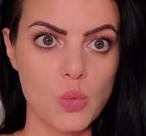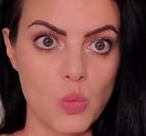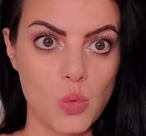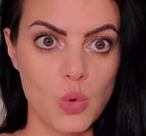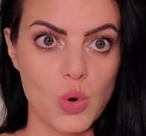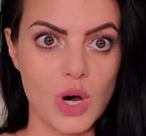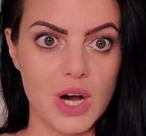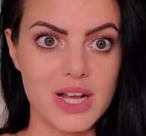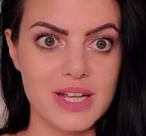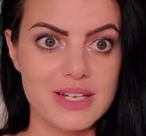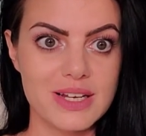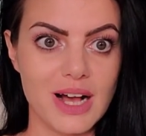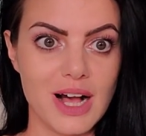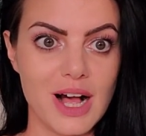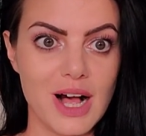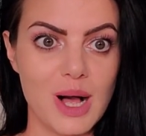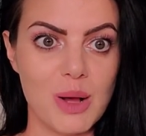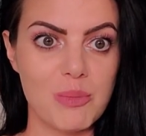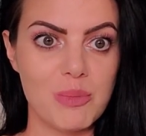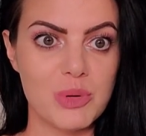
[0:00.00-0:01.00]
what
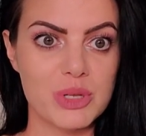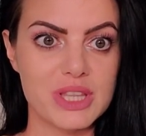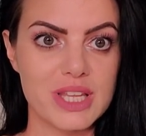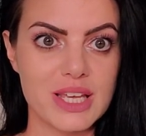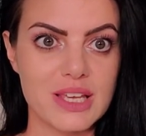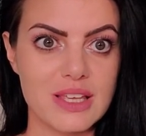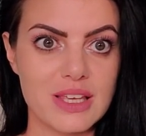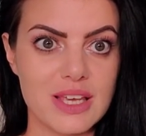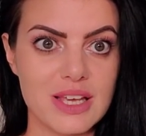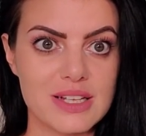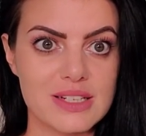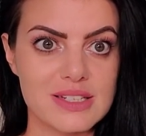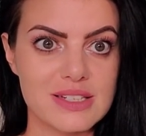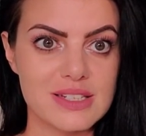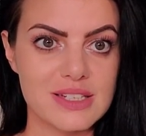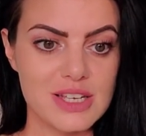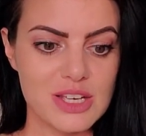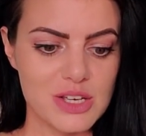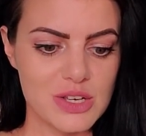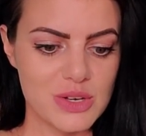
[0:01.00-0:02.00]
up? But they can't
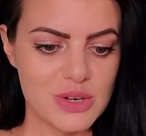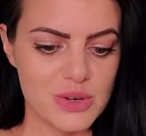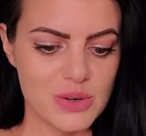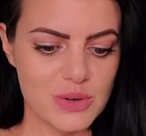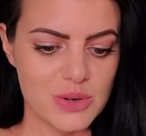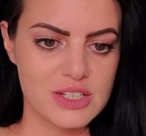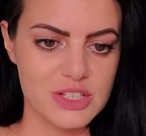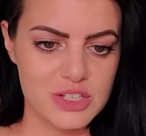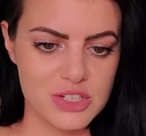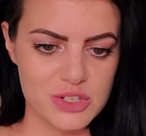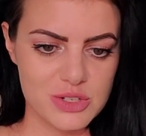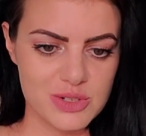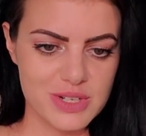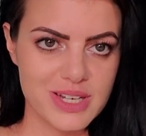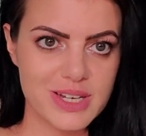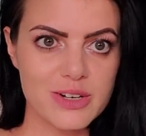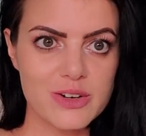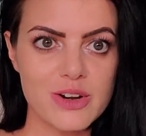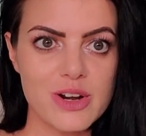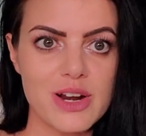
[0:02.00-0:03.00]
see you. Did you
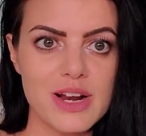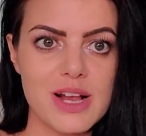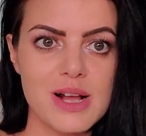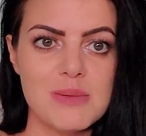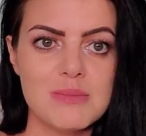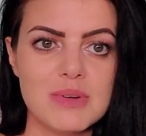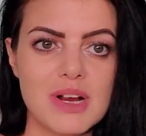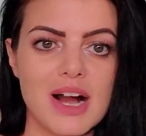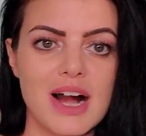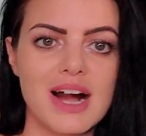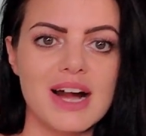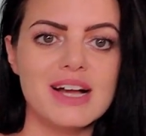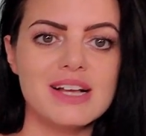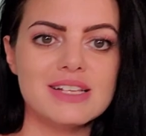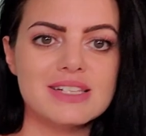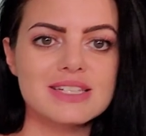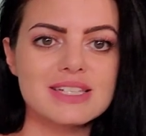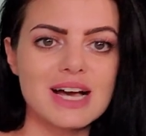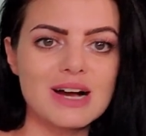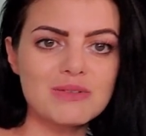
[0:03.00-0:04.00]
hear him,
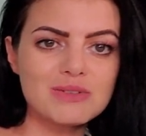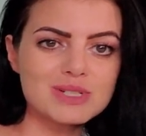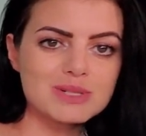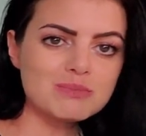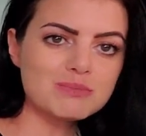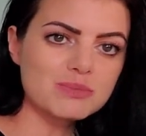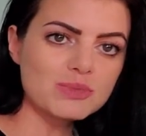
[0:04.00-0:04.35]
guys? That was